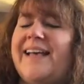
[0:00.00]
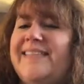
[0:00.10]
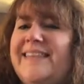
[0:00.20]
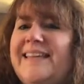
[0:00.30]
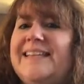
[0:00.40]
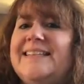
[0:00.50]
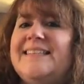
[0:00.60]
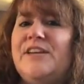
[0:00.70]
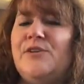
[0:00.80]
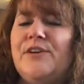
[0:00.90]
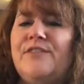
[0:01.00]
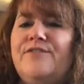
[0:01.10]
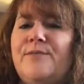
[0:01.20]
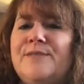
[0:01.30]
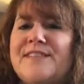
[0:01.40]
I think it's hearing
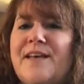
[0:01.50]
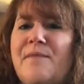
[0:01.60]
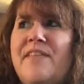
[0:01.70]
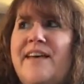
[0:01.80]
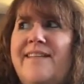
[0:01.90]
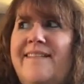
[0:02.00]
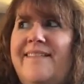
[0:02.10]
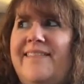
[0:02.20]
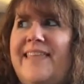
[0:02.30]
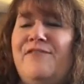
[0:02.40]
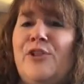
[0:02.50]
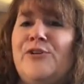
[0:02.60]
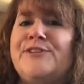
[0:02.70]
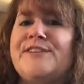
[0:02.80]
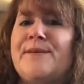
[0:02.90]
from some that they've
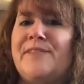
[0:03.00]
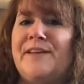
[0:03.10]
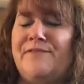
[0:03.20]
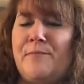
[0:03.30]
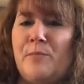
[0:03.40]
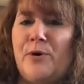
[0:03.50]
learned something from the